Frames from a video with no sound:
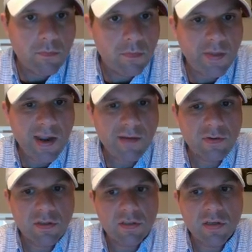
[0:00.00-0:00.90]
they have a
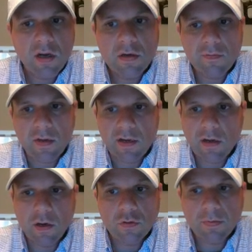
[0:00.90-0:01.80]
ton of like
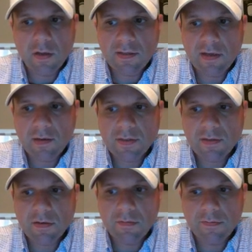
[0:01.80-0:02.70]
cosplay type
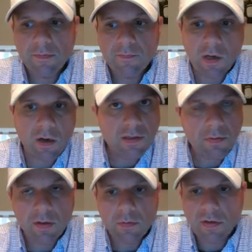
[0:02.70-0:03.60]
stuff,
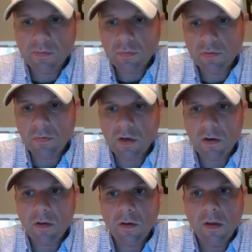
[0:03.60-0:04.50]
whatever one you want to
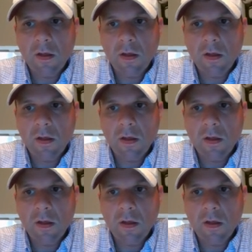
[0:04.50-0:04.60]
call it.